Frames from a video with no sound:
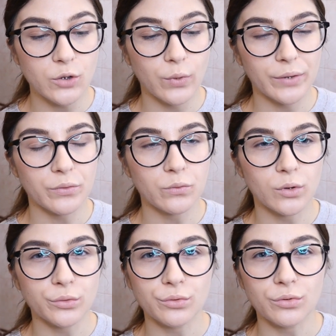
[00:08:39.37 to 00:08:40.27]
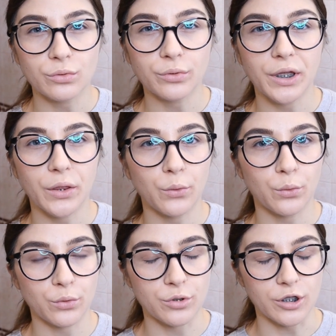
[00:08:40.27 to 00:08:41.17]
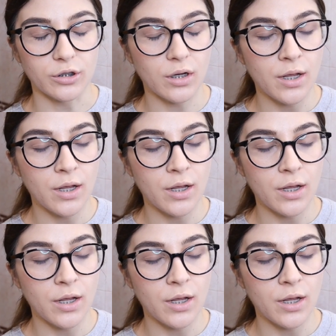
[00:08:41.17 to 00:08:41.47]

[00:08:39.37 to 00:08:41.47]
when we want to do intrusion.